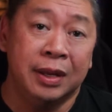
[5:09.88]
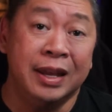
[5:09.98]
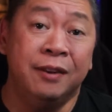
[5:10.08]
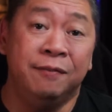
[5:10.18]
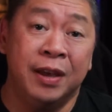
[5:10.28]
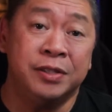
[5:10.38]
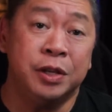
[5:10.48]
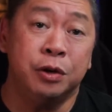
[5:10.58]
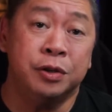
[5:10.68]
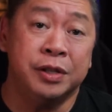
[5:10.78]
Invest
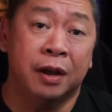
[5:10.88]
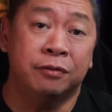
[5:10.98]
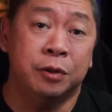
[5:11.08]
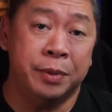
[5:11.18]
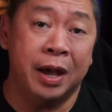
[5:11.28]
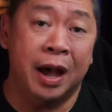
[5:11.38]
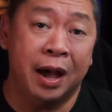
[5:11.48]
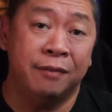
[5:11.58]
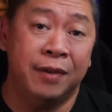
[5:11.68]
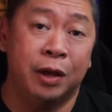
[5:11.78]
in yourself to be a
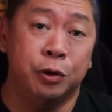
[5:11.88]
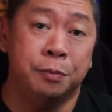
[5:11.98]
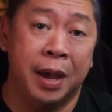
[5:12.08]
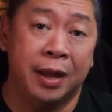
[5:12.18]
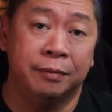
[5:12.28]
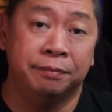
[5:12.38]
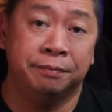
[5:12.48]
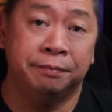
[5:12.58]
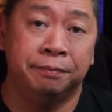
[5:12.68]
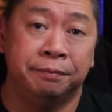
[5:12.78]
high value man.
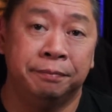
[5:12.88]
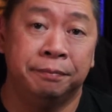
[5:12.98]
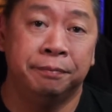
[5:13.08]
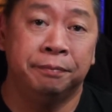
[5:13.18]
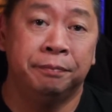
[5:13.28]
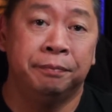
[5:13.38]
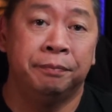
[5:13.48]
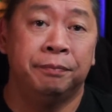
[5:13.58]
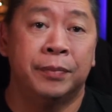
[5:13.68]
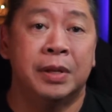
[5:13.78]

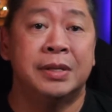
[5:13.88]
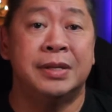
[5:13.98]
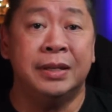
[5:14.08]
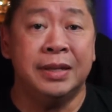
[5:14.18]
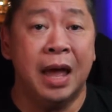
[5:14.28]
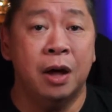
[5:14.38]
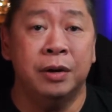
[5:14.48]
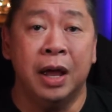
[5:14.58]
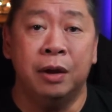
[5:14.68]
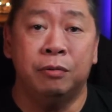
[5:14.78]
Sit
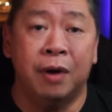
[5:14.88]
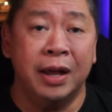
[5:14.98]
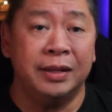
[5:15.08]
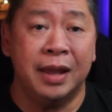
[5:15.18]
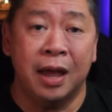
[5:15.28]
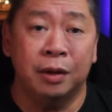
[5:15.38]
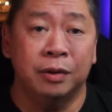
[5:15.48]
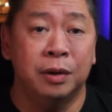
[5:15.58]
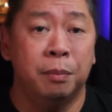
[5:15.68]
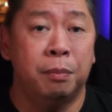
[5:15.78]
down and write
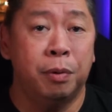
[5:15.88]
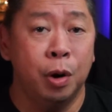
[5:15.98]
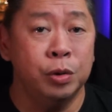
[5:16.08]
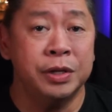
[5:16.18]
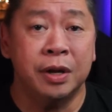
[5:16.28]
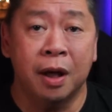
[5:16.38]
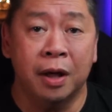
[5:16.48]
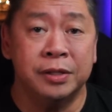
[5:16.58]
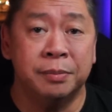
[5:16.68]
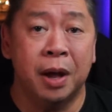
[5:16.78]
down pros and
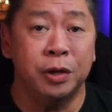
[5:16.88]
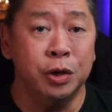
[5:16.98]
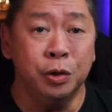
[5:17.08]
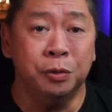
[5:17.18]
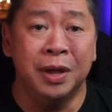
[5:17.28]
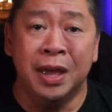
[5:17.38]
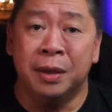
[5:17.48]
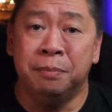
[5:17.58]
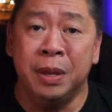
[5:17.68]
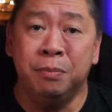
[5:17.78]
cons about you.
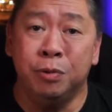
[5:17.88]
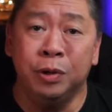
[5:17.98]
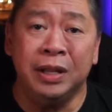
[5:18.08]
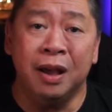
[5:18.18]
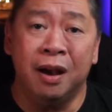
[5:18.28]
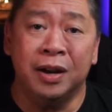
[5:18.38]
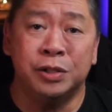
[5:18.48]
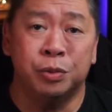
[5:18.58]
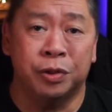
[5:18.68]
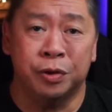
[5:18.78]
Be brutally
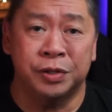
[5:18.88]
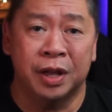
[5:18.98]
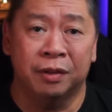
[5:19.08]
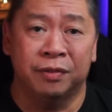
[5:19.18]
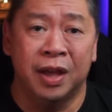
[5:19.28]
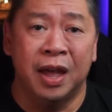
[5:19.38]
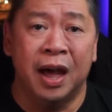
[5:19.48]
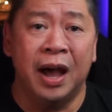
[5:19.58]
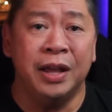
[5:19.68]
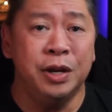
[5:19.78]
honest with yourself.
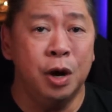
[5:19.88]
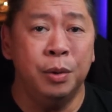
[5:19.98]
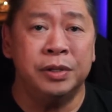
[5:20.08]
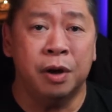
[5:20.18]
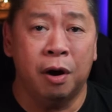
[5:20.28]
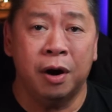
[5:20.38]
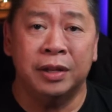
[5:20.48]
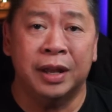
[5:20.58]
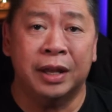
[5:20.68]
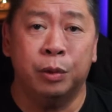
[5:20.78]
I know it's
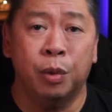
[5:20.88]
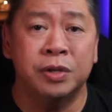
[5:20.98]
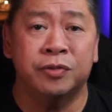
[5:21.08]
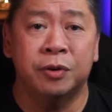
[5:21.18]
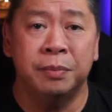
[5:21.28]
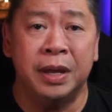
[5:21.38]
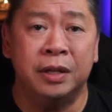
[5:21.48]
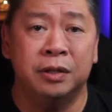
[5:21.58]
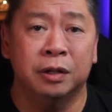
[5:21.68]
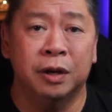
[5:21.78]
hard, like it was for
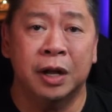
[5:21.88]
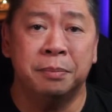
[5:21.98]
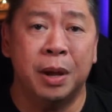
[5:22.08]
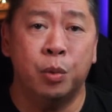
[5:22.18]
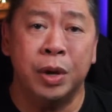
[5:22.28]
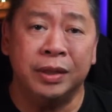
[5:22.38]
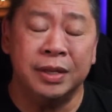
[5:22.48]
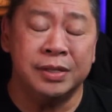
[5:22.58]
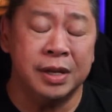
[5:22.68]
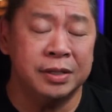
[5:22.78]
me, to look at my
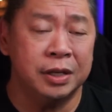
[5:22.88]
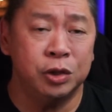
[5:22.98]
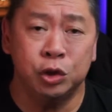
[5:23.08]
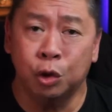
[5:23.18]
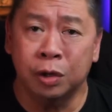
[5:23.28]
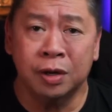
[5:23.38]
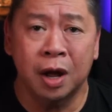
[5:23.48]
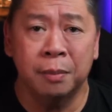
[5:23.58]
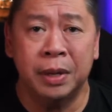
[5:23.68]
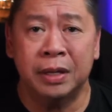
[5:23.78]
weaknesses and
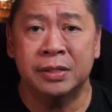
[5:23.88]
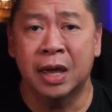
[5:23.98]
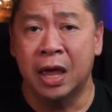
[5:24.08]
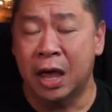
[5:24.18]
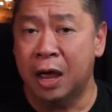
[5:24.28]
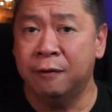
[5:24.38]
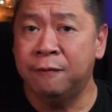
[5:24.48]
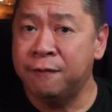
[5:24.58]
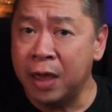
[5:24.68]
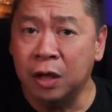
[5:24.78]
shortcomings and
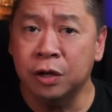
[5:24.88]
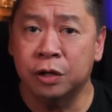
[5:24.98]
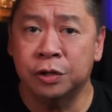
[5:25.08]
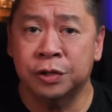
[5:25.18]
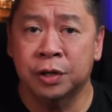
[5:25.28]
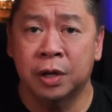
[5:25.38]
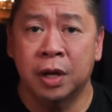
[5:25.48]
failures,